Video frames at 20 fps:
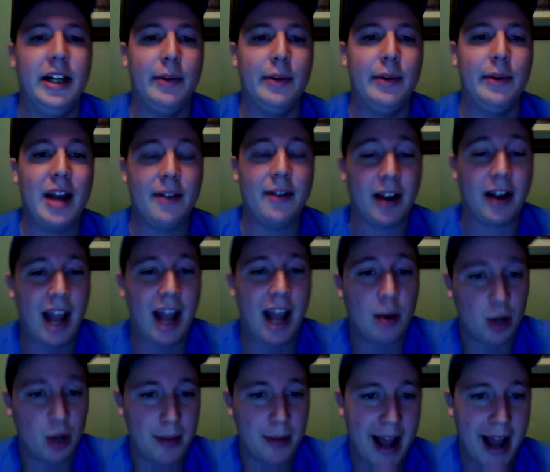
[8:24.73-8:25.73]
we have our
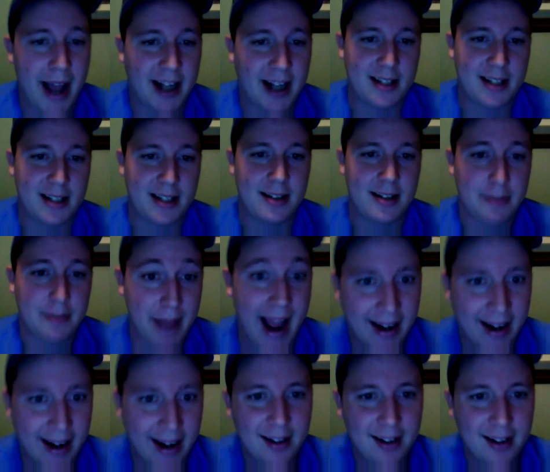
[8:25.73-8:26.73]
Cowboy backs
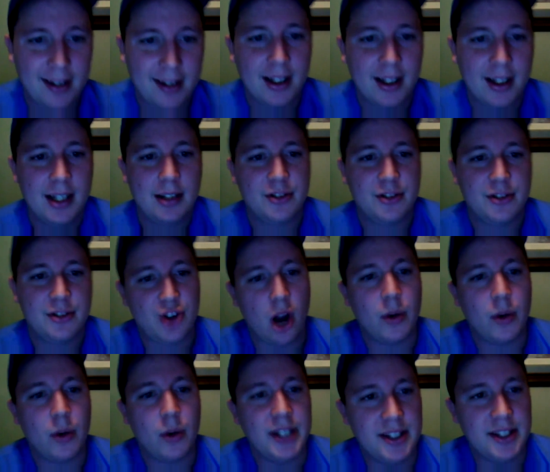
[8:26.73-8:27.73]
back.
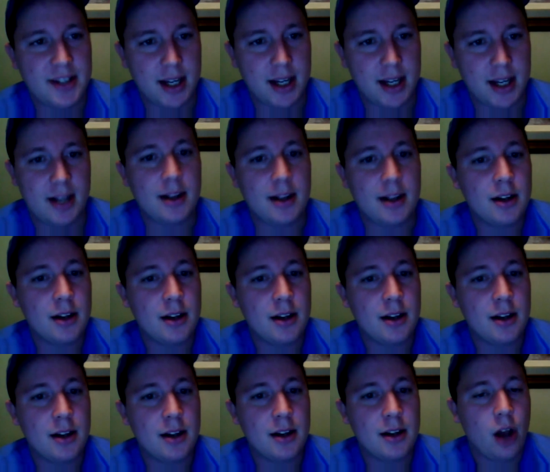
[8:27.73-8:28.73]
Jarwin and Seaton
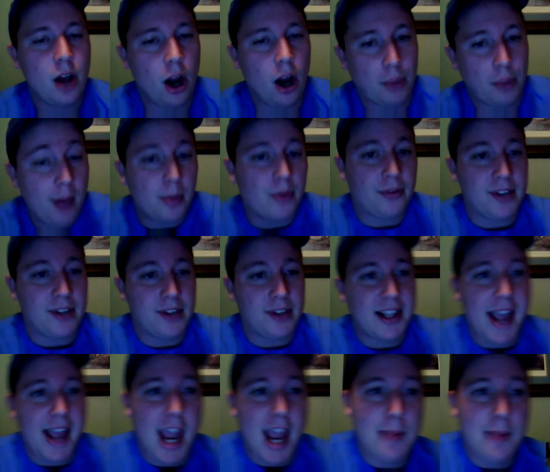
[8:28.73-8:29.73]
are probable
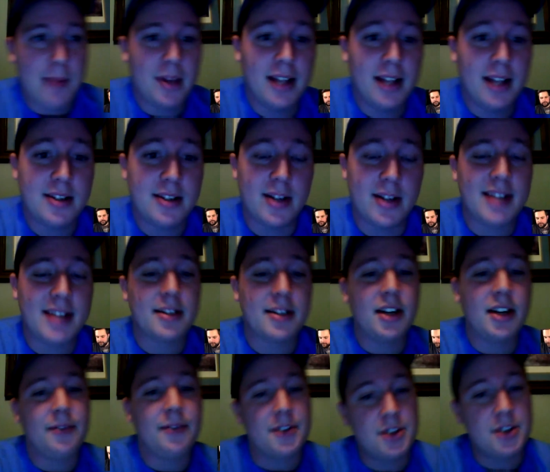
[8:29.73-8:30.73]
for the game, and so that's
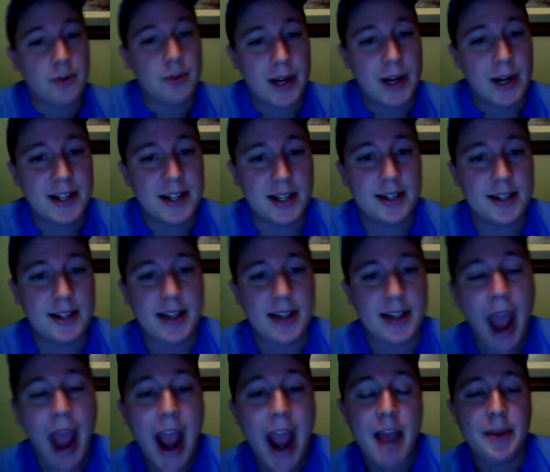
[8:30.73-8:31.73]
good for two reasons.
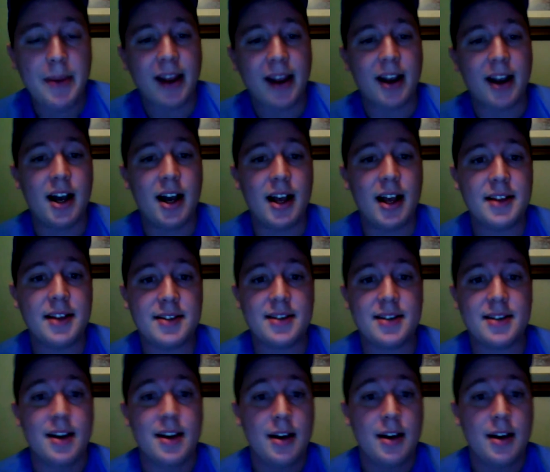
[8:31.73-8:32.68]
A, because